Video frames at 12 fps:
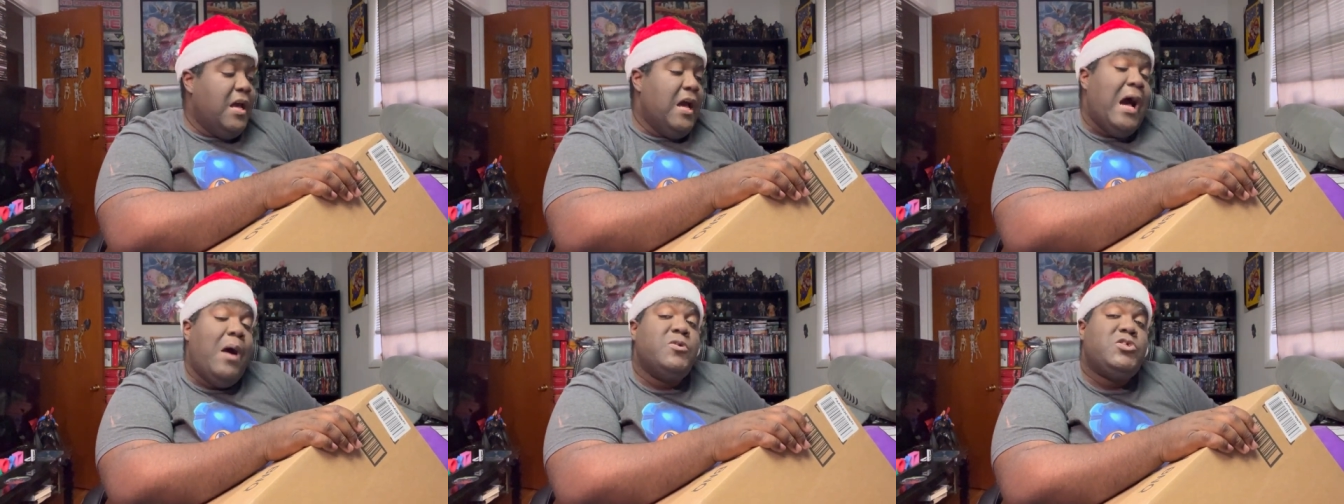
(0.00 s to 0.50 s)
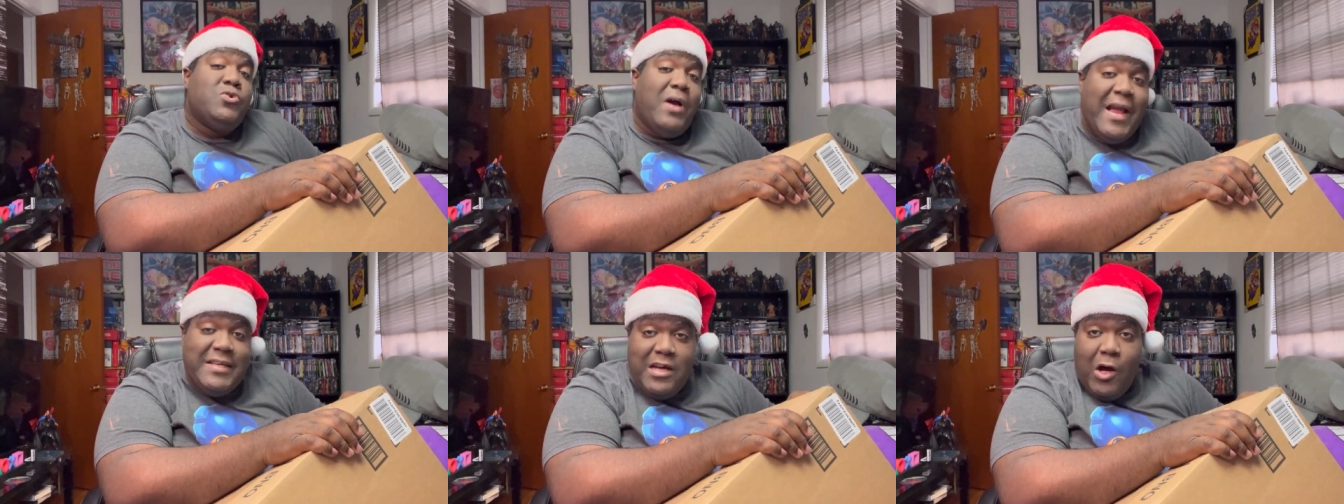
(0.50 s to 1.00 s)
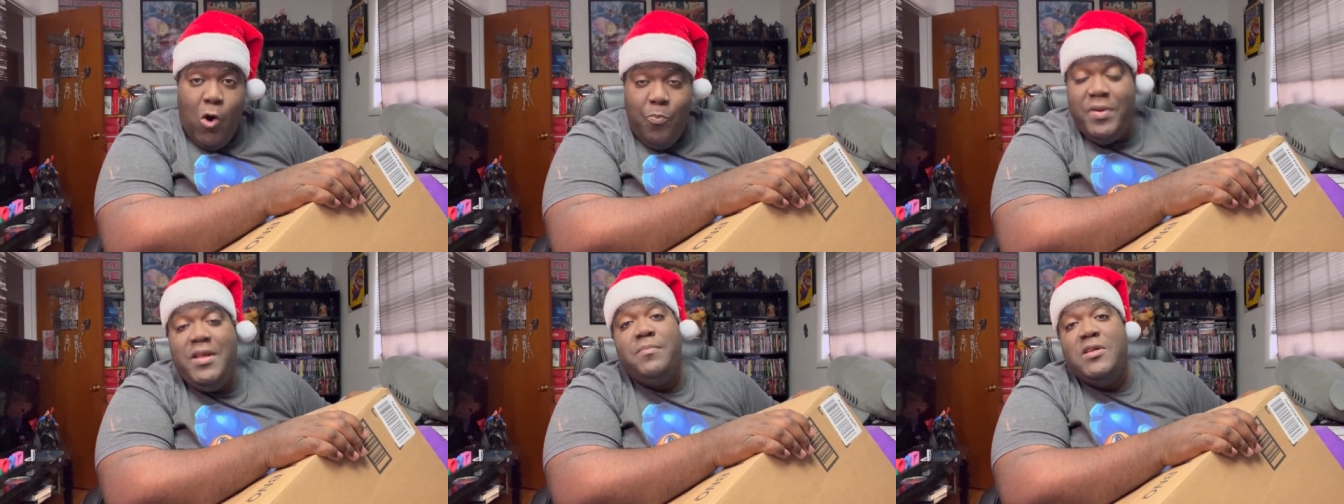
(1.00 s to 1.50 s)
I was trying to
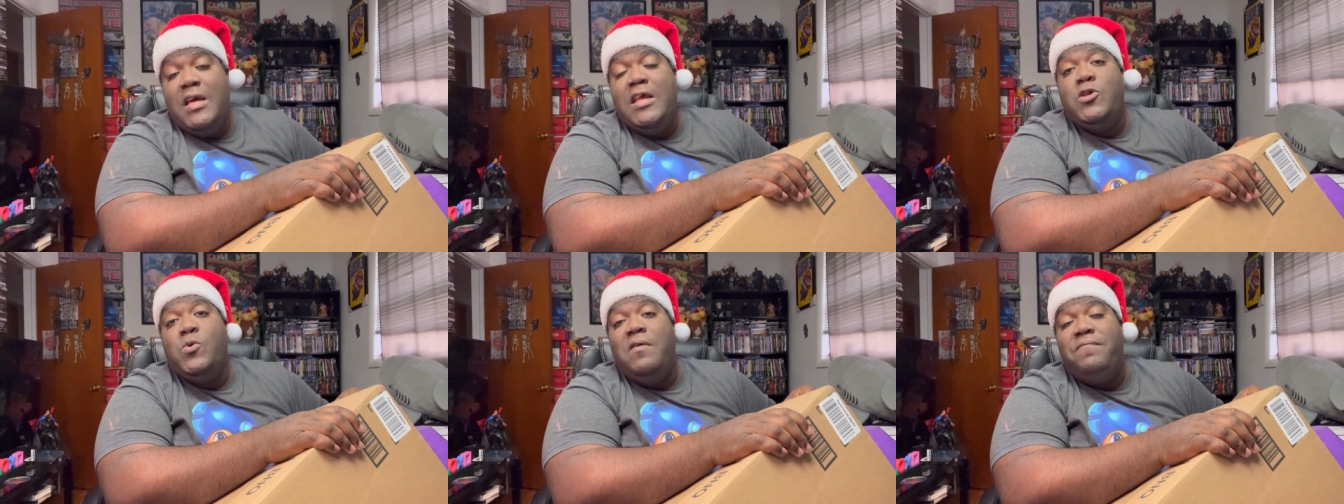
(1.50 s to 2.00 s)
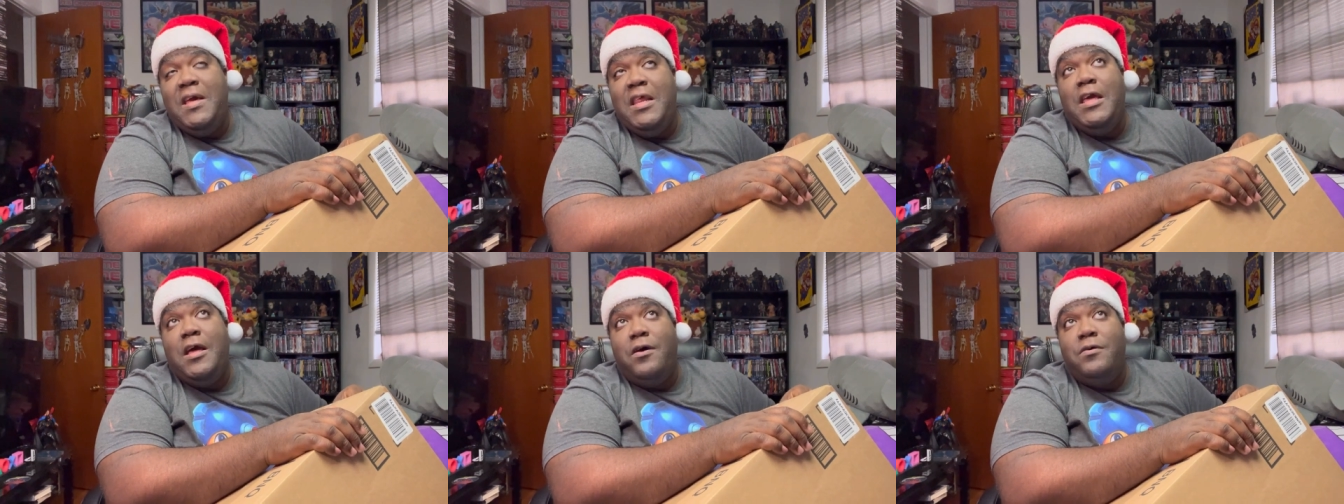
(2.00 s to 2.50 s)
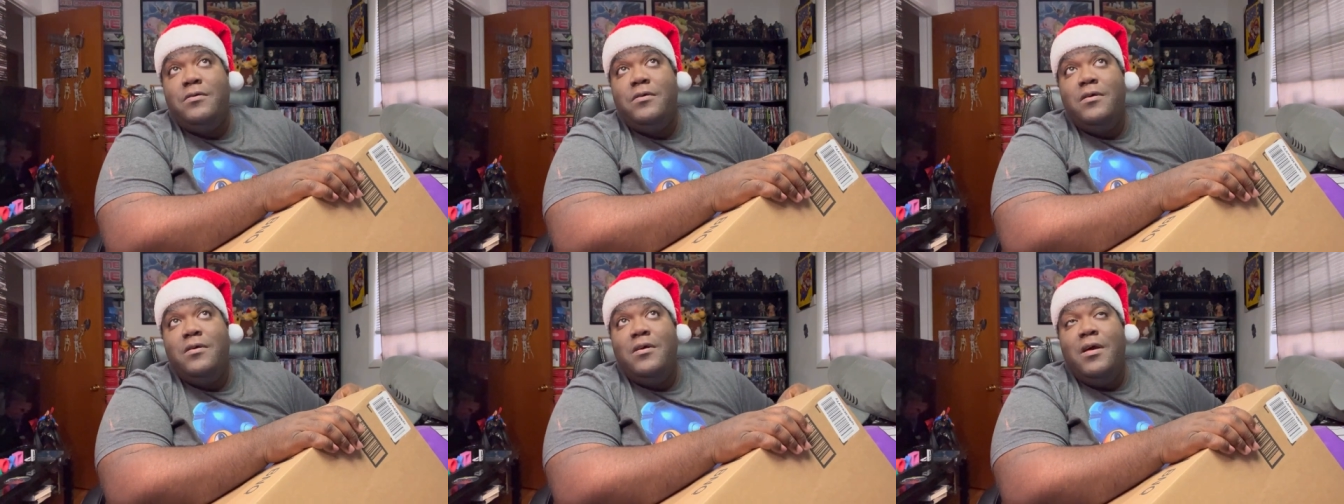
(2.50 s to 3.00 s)
open them and do a video,
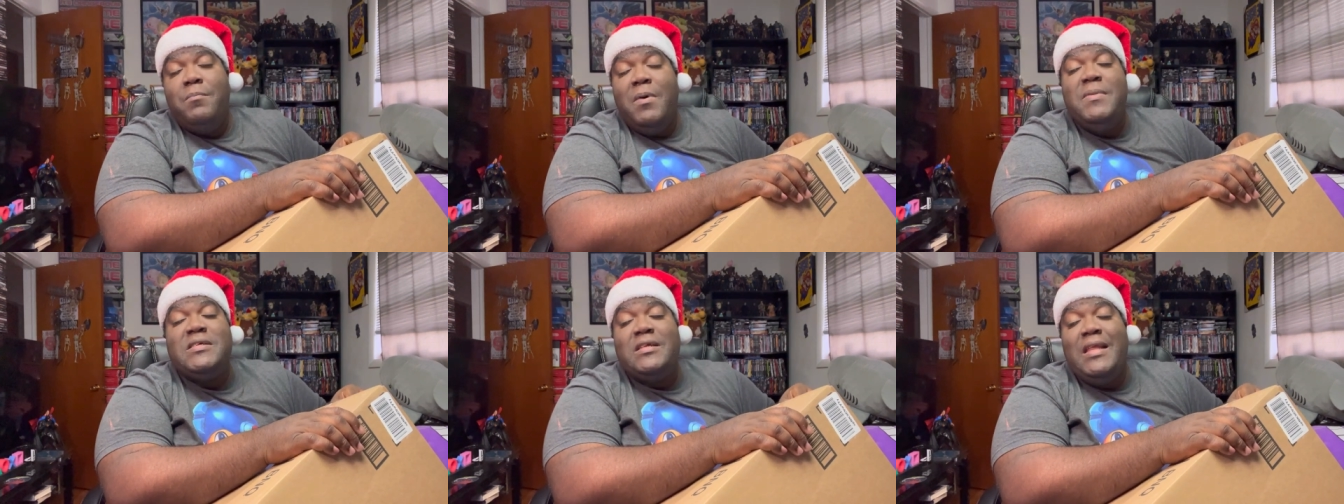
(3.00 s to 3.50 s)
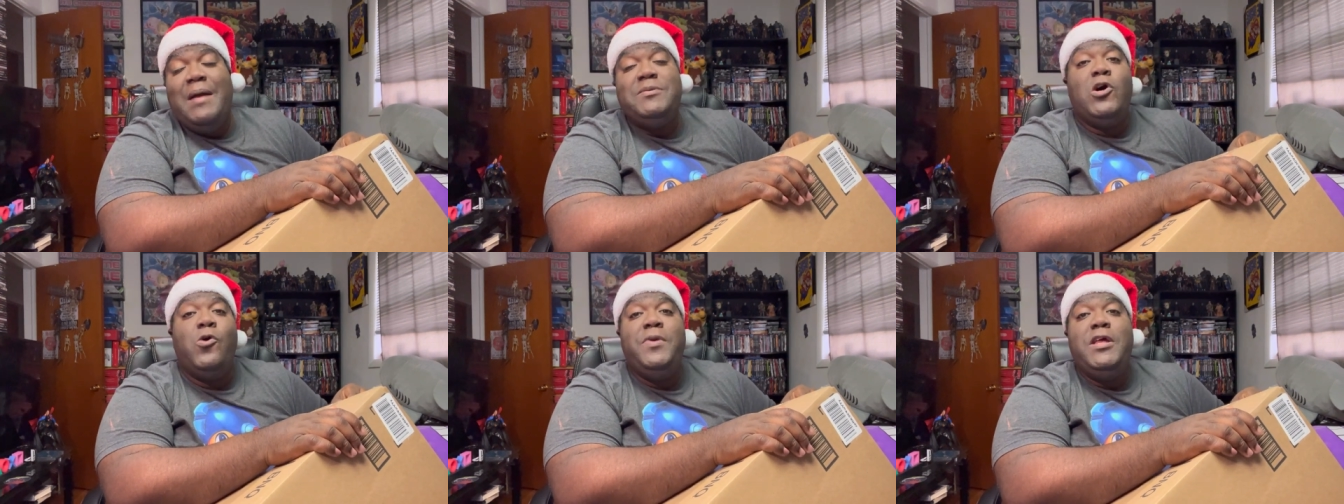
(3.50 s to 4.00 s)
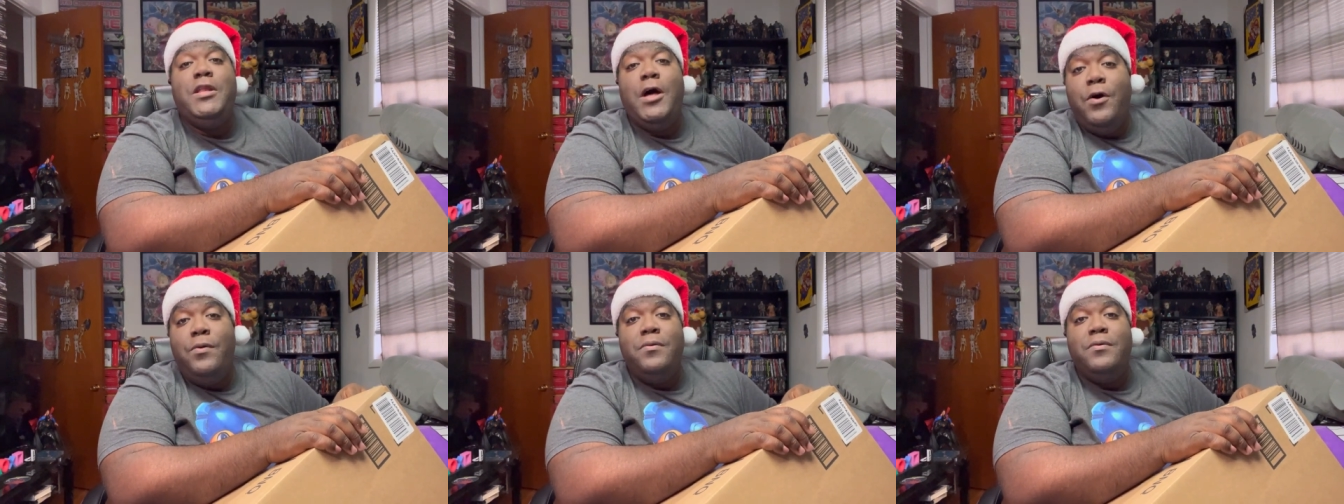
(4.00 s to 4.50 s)
but Miss Glam told me
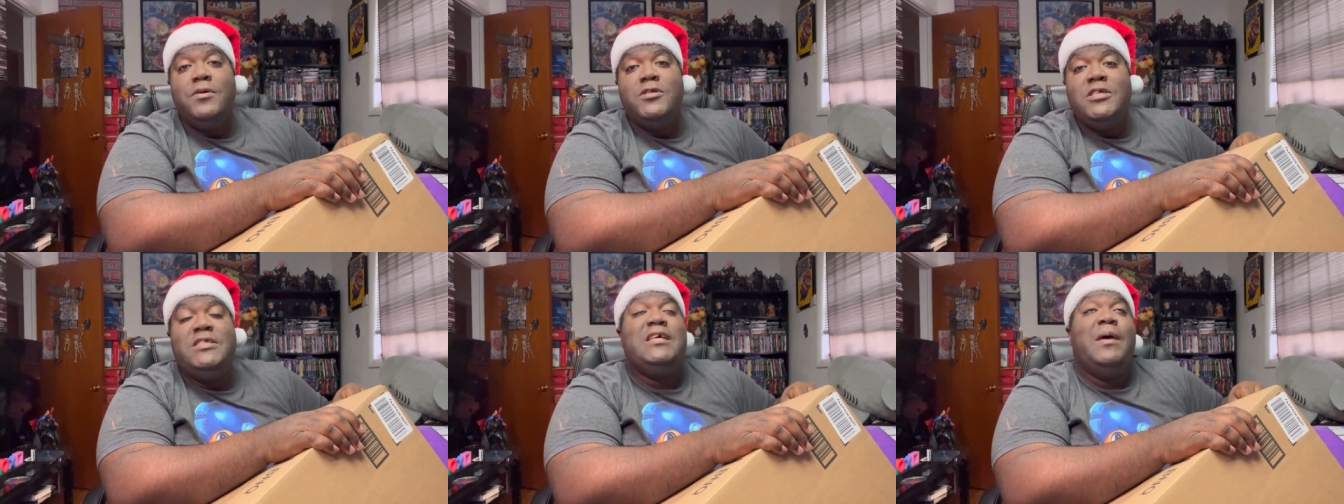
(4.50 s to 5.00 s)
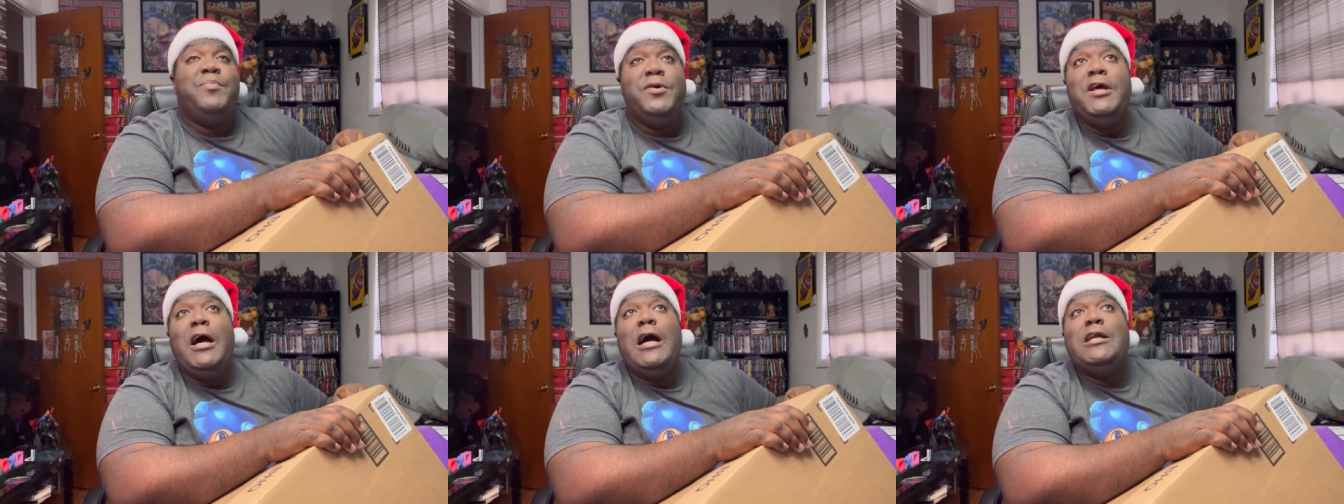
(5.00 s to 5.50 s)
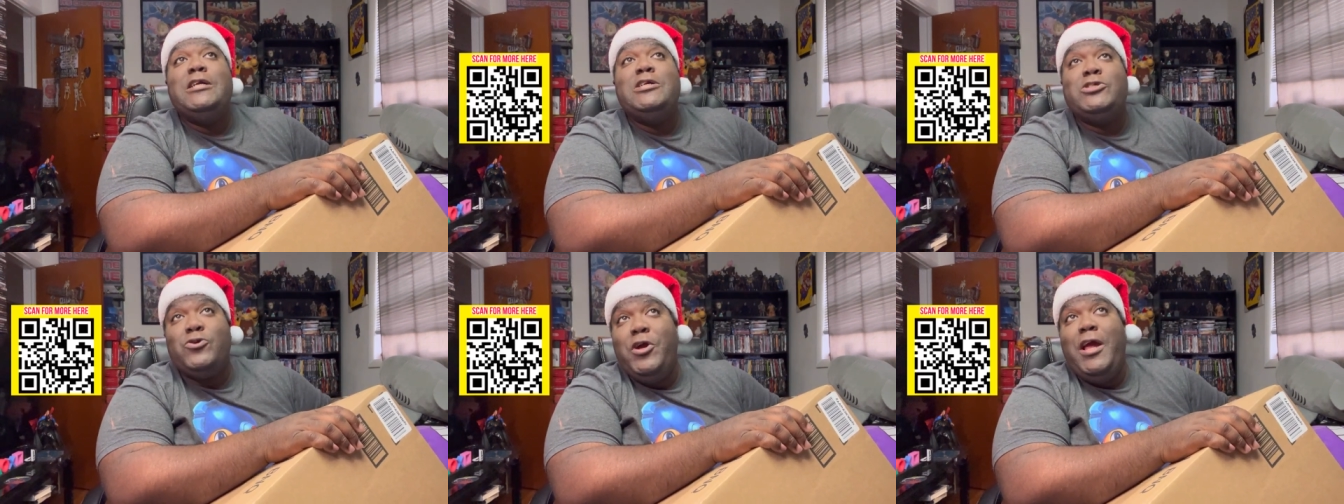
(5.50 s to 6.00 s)
no. She said, put it under the
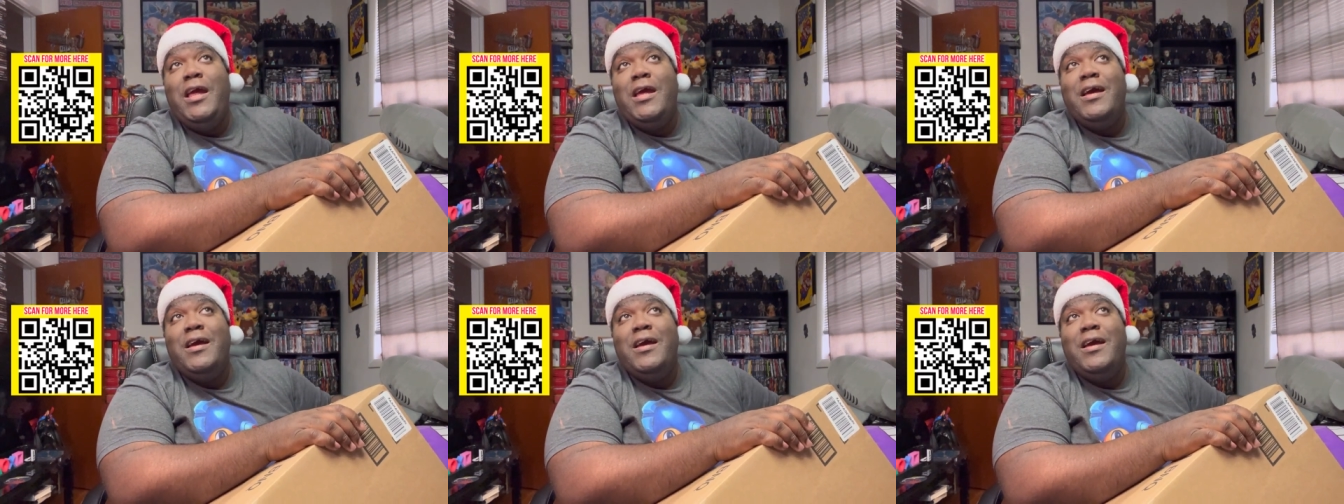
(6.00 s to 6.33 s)
tree.